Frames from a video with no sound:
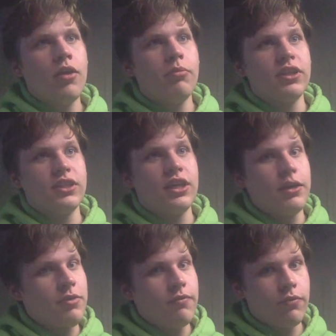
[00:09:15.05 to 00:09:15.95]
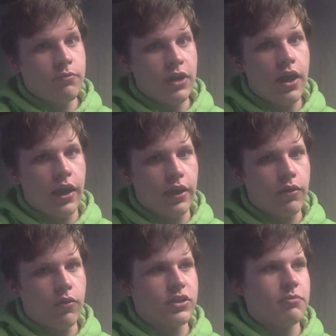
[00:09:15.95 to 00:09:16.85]
But to keep them from dying,
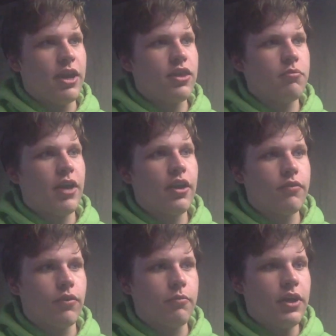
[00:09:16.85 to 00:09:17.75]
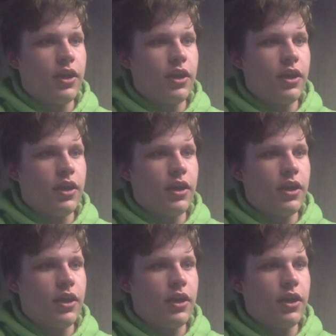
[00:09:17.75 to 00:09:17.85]
or to make them better from